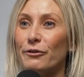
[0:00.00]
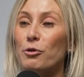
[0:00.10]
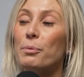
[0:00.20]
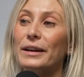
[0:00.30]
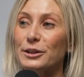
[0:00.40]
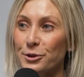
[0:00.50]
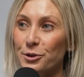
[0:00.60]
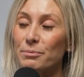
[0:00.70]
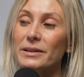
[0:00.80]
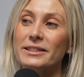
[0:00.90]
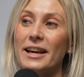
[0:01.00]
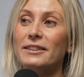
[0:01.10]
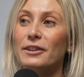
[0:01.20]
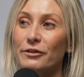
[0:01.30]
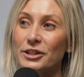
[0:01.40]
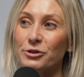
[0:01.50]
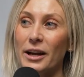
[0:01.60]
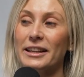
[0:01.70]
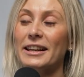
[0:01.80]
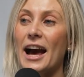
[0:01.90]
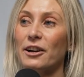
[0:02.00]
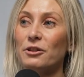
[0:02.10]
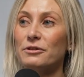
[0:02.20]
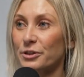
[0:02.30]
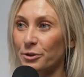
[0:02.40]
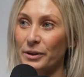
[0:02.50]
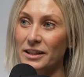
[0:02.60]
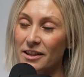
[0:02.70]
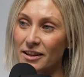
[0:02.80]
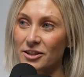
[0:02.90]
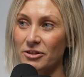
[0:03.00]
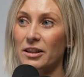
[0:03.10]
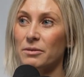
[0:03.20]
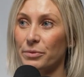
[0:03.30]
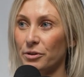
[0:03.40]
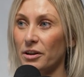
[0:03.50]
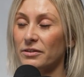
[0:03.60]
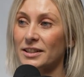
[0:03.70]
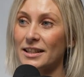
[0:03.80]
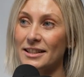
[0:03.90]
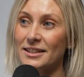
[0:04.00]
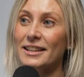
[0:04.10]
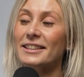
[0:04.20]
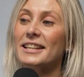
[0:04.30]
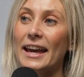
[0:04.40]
4.2% of Australian adults, according to the Australian Bureau of Statistics,